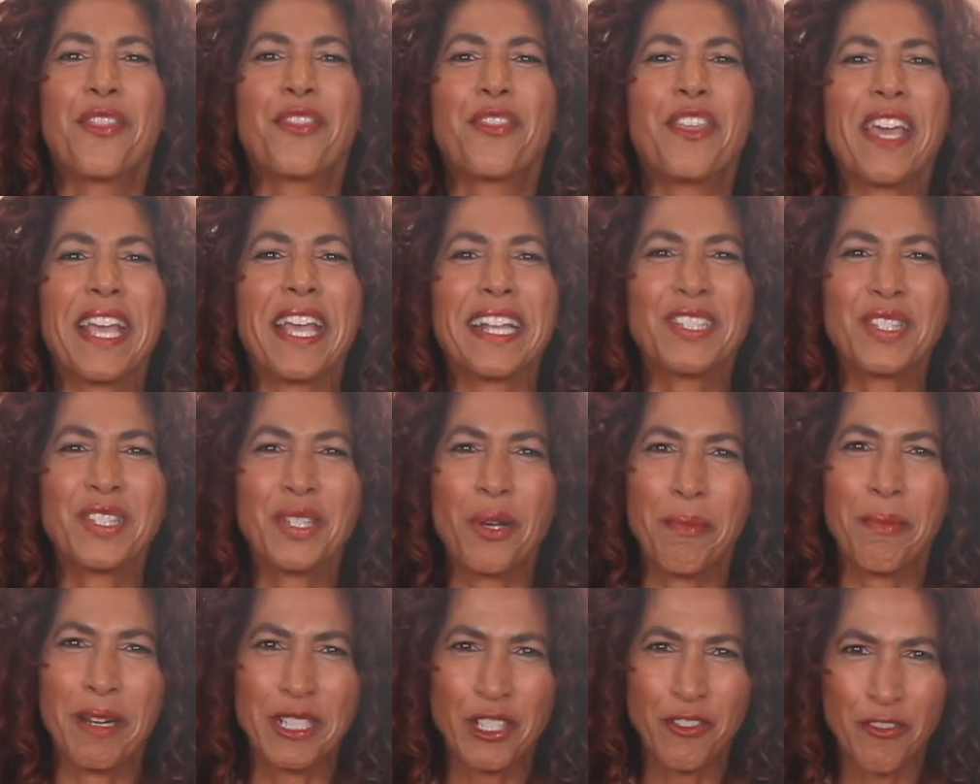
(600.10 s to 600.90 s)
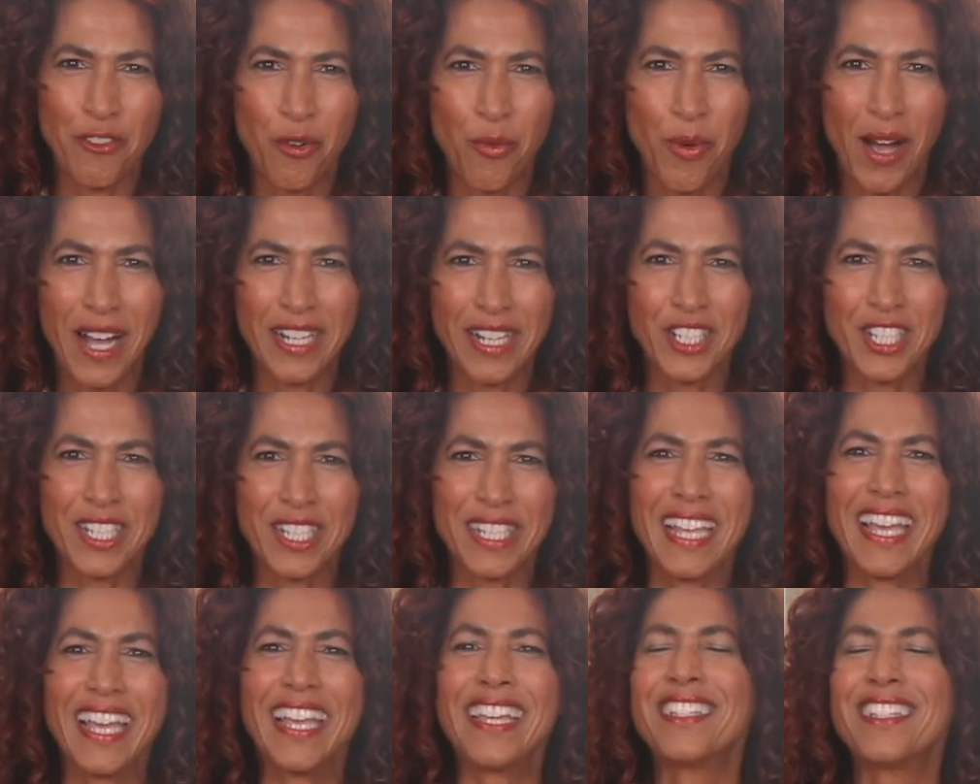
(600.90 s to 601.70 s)
Thanks so much for
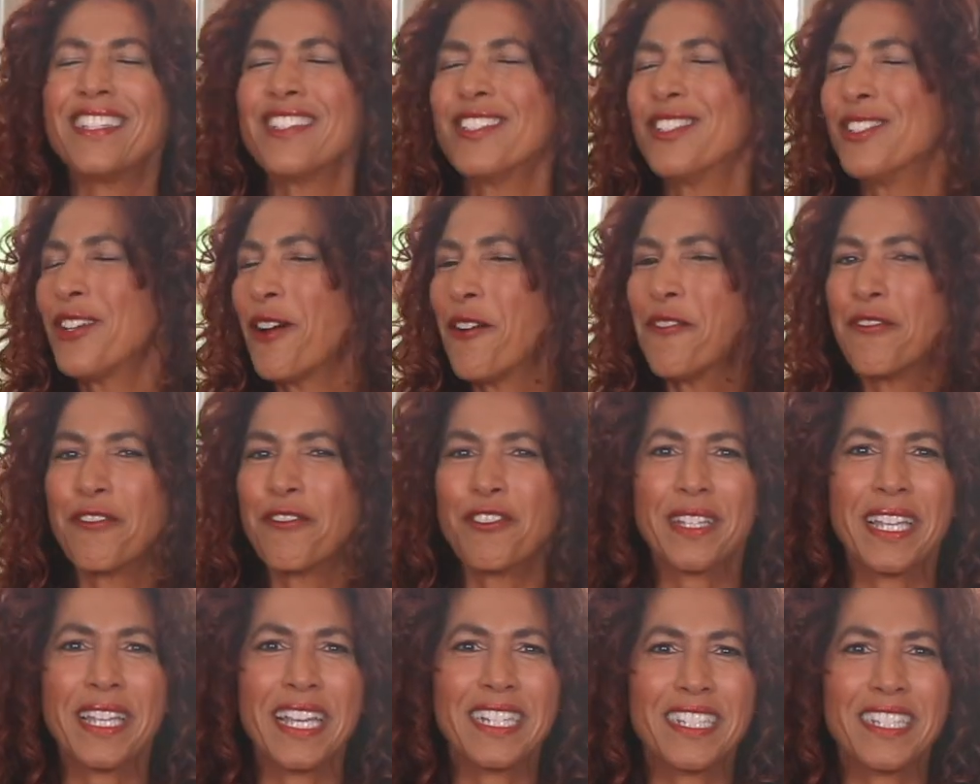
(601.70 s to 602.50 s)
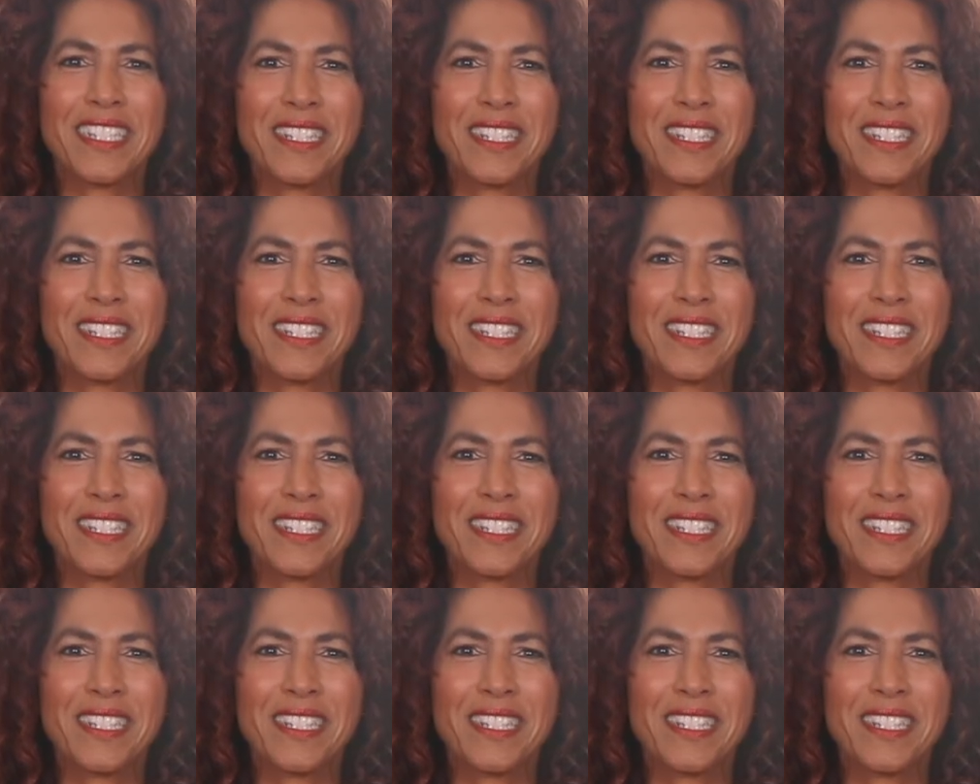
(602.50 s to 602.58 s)
watching, and don't forget